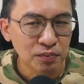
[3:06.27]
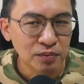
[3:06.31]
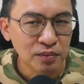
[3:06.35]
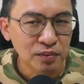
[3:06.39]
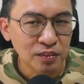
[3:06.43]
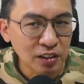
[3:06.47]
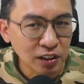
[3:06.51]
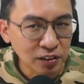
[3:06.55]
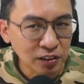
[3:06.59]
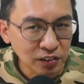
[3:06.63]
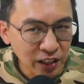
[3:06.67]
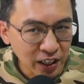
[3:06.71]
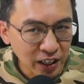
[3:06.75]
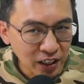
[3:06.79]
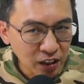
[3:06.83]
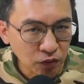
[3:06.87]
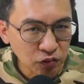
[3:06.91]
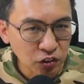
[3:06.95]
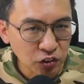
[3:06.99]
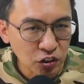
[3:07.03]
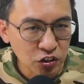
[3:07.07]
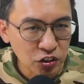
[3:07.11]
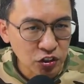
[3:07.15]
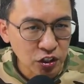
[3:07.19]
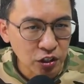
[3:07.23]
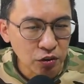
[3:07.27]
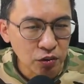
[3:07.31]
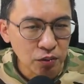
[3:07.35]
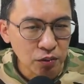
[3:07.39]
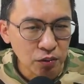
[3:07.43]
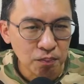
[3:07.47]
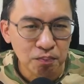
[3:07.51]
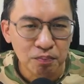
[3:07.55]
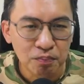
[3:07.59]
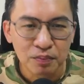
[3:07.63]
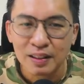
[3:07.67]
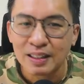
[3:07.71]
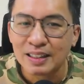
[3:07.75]
the date of the sale,
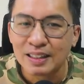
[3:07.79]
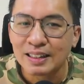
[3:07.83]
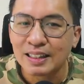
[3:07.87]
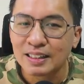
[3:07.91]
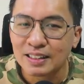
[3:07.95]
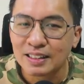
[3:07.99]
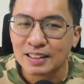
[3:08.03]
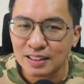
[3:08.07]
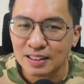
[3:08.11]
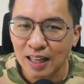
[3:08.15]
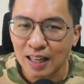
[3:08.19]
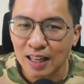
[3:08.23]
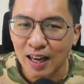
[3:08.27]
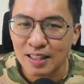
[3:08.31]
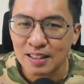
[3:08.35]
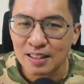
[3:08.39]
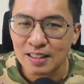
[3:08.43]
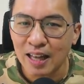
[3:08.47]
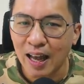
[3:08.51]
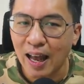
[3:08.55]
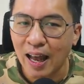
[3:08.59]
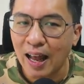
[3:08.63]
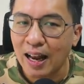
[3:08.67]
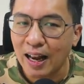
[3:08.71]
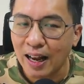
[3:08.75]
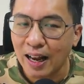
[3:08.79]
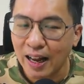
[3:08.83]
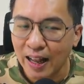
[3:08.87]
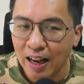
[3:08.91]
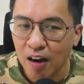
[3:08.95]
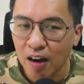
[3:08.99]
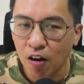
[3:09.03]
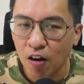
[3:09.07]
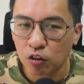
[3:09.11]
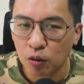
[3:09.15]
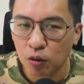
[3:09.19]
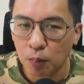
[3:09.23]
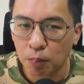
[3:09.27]
the size and
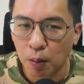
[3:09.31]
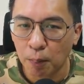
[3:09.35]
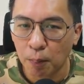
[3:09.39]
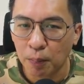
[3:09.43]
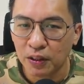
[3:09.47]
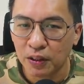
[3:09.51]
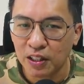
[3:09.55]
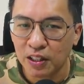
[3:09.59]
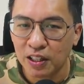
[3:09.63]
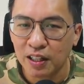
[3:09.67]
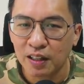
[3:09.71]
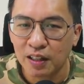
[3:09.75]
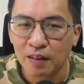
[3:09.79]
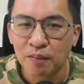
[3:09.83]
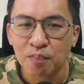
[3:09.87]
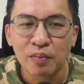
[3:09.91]
layout of the property,